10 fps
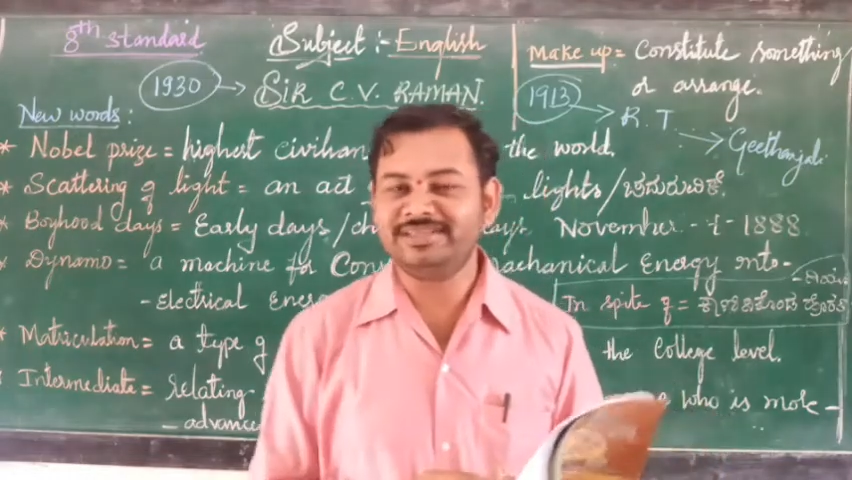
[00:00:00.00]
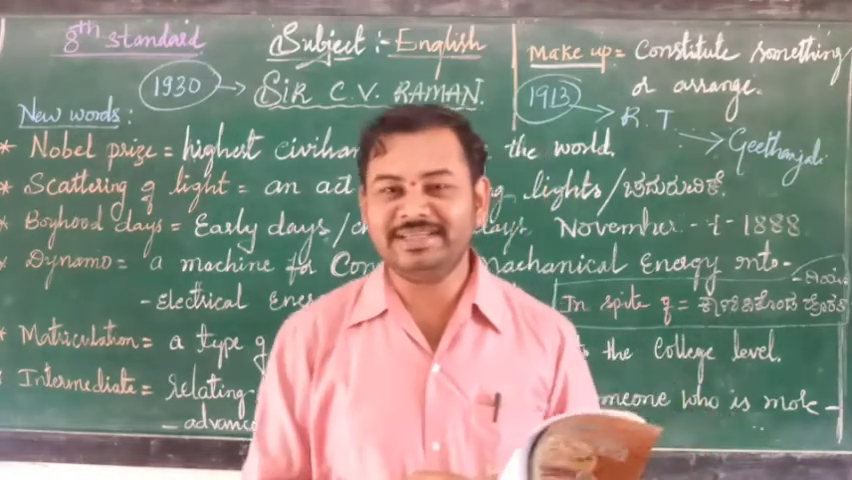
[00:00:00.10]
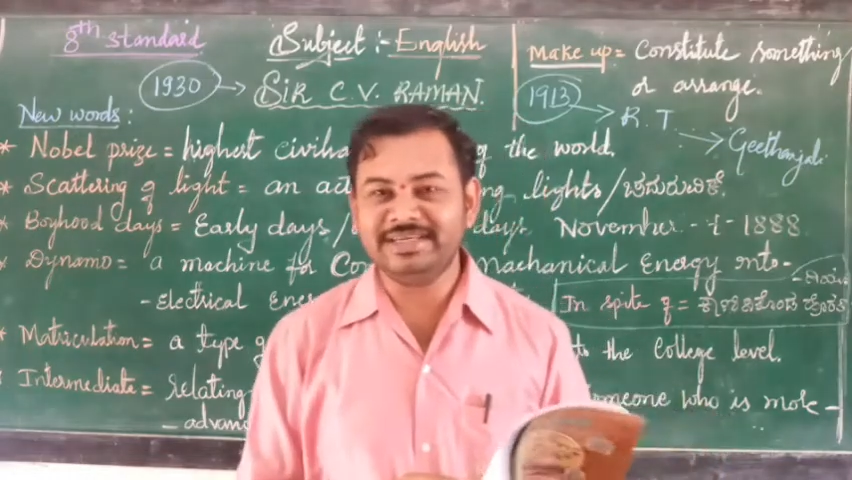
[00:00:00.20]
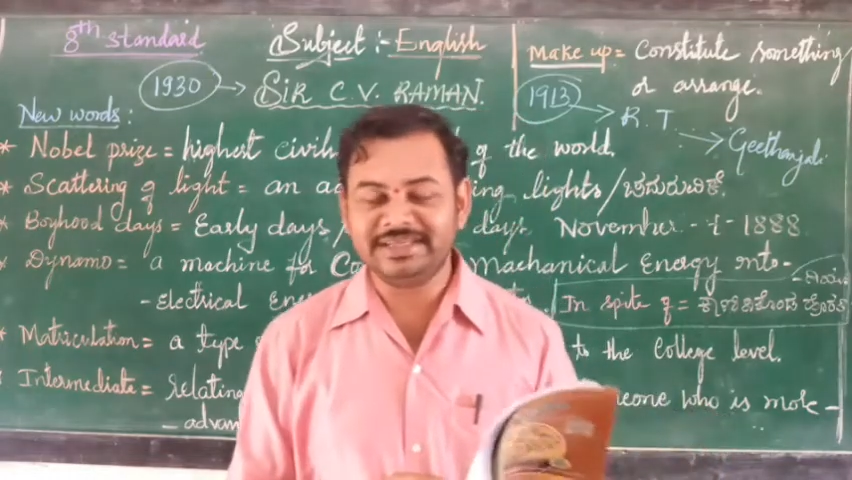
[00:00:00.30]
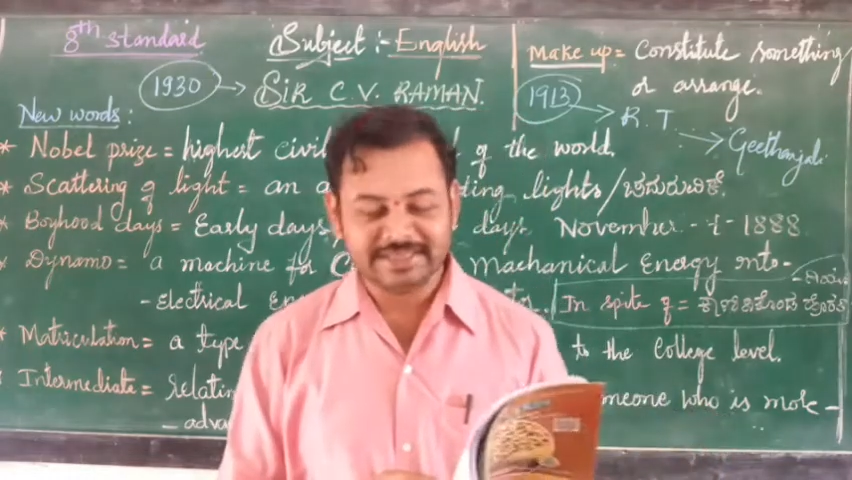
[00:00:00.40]

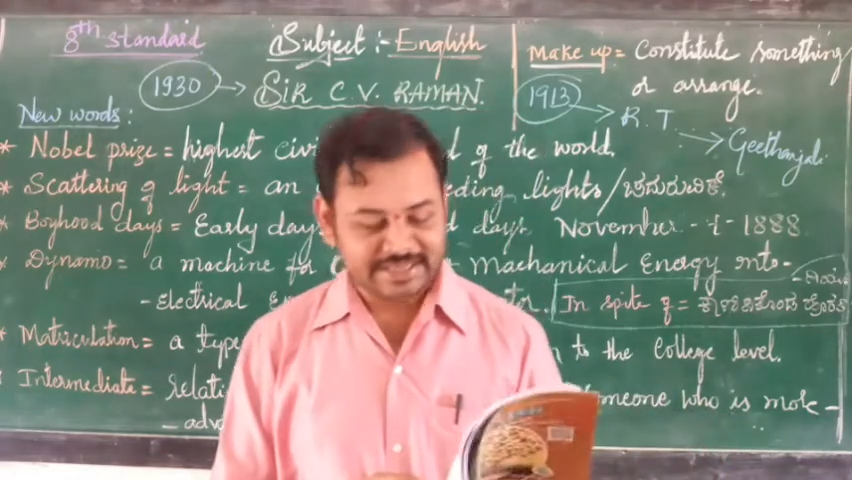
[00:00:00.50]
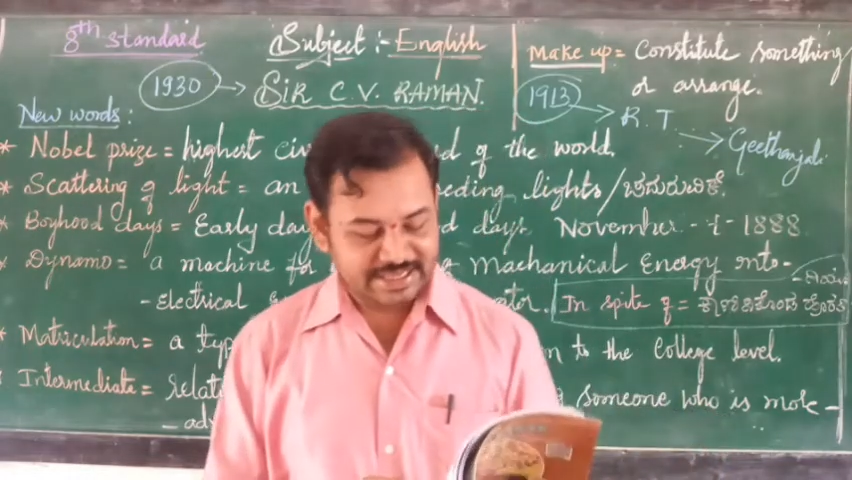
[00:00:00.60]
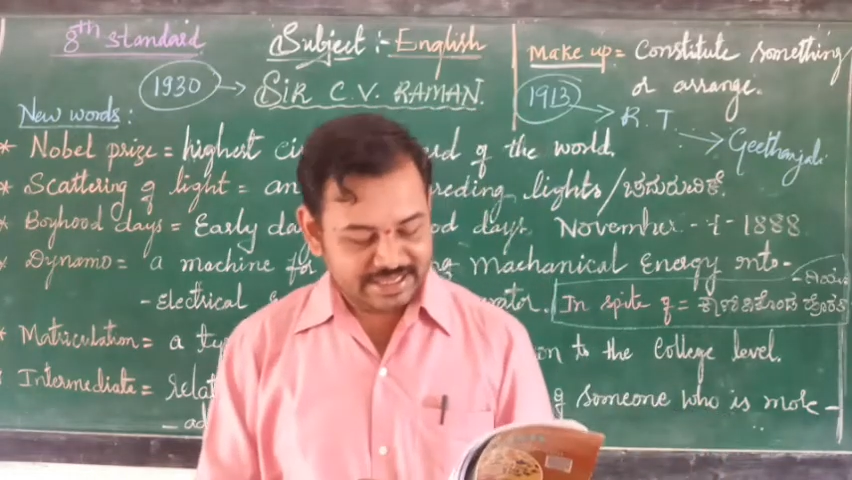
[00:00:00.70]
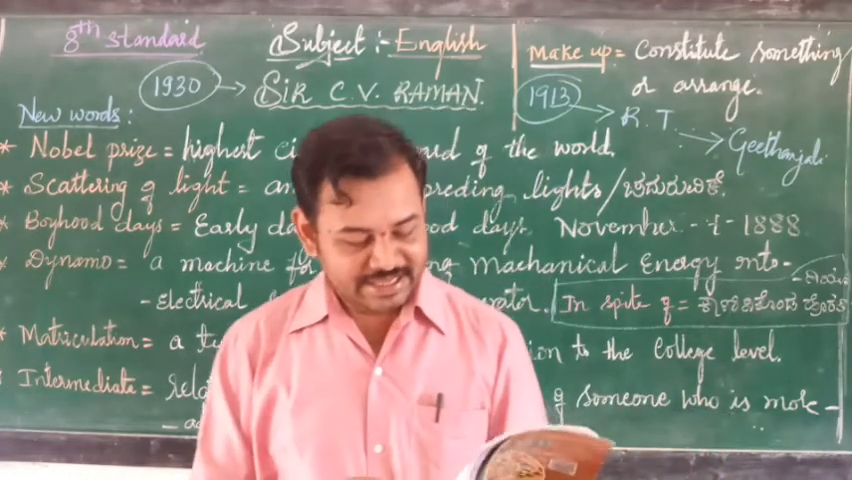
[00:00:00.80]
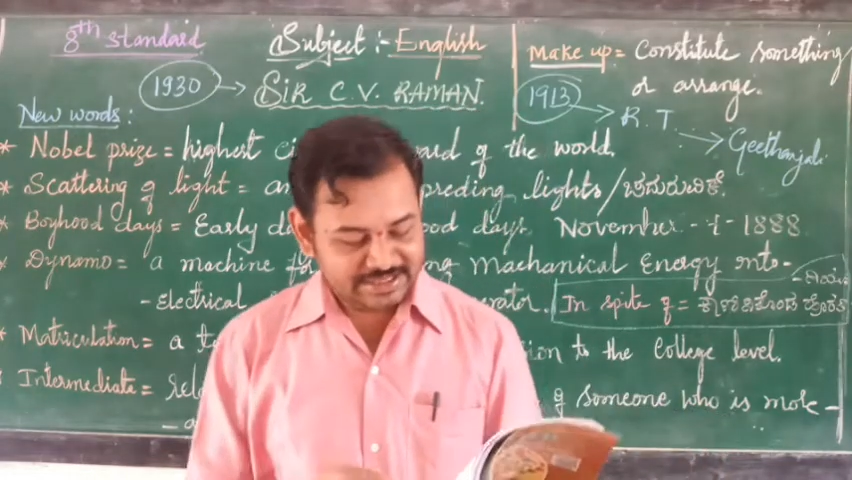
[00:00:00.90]
isn't it?
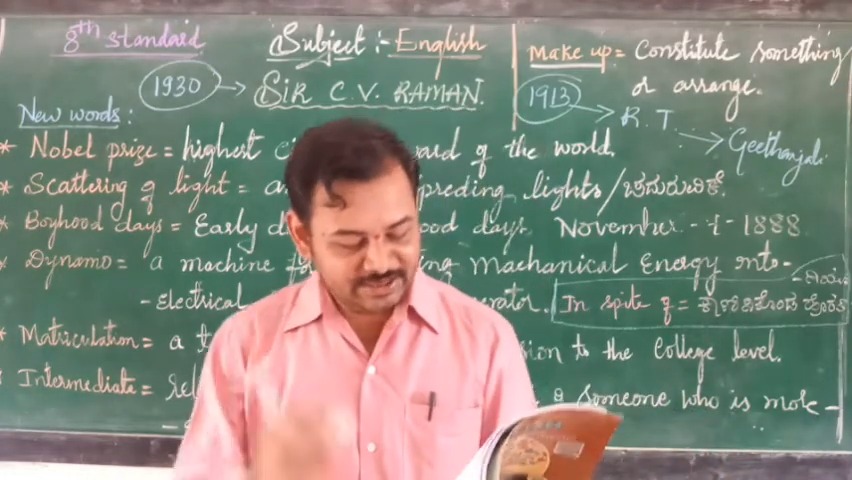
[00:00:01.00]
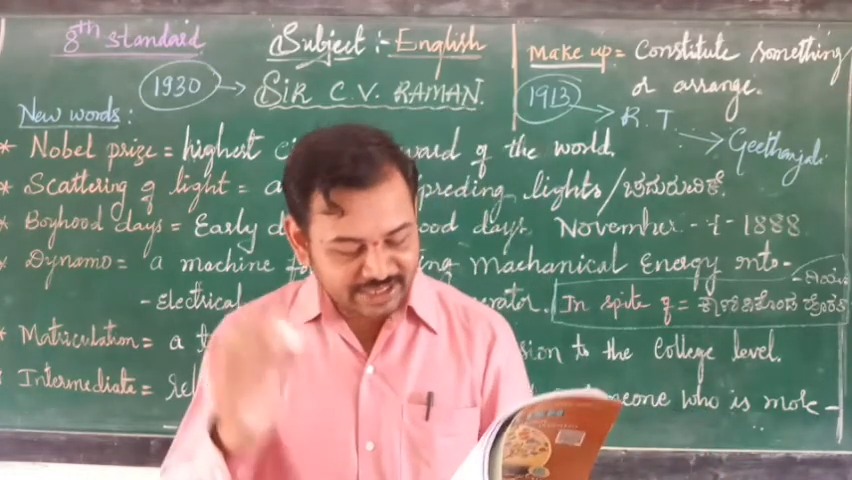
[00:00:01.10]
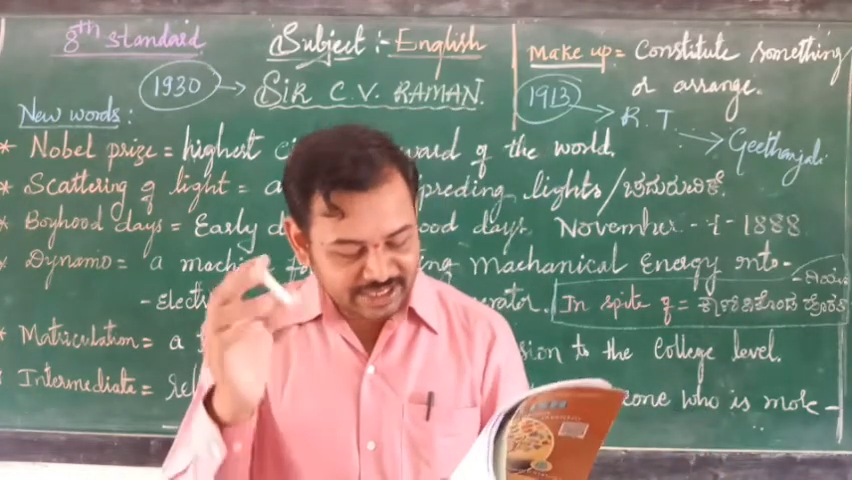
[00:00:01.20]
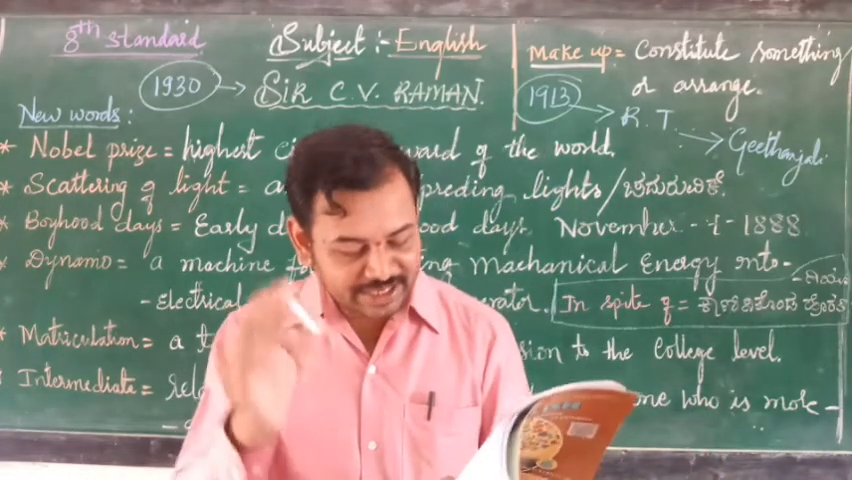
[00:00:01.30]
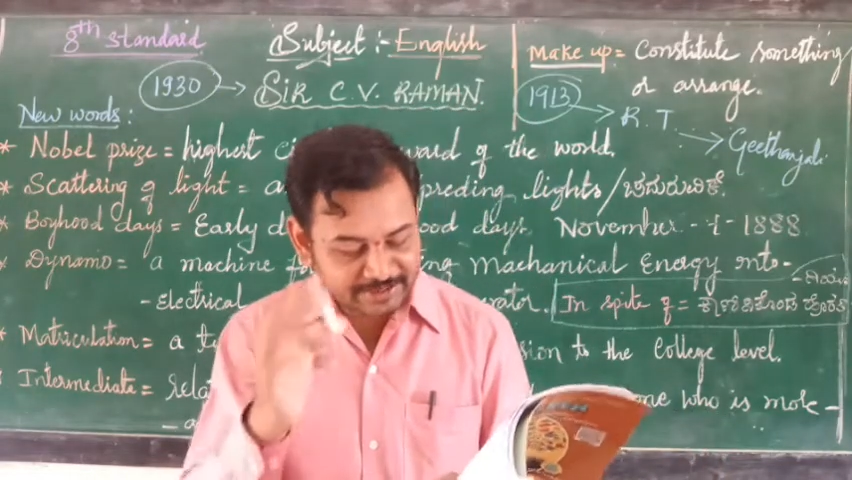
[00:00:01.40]
So
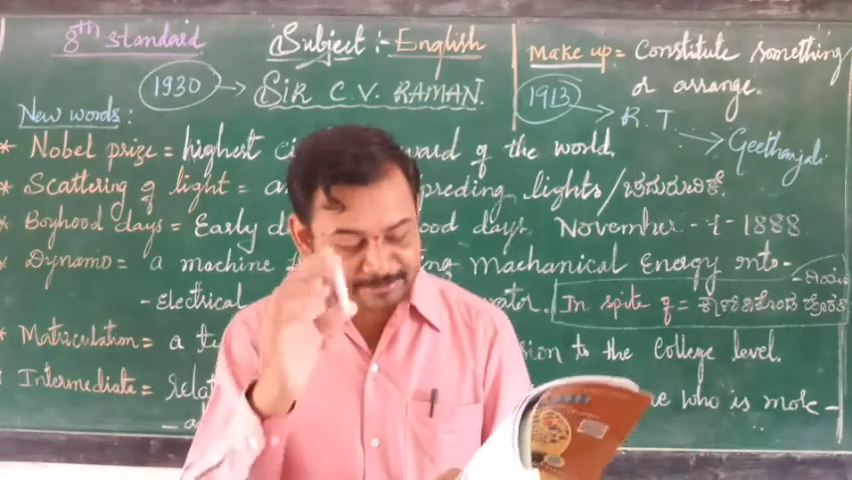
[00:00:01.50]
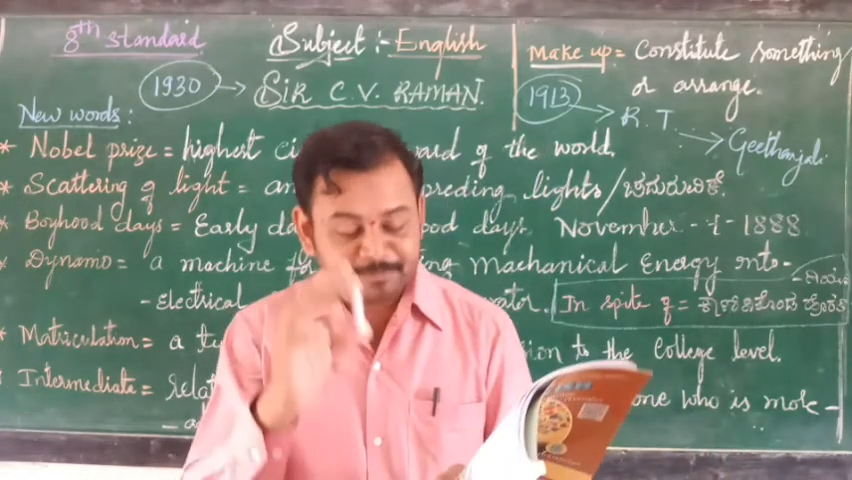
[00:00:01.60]
here